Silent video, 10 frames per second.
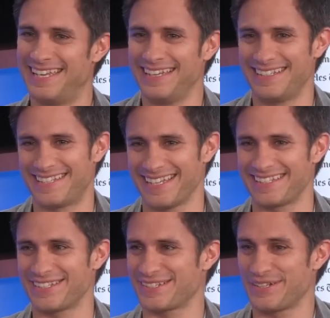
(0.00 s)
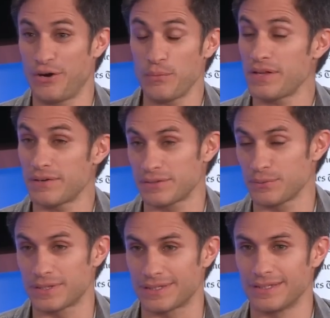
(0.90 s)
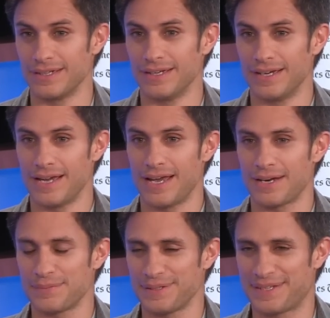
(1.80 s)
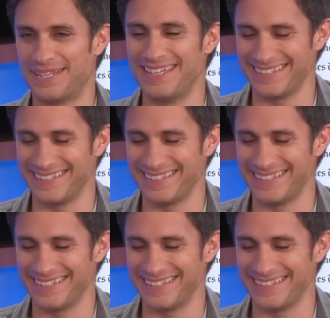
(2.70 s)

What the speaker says: He said, just go there and do it. And I'm like,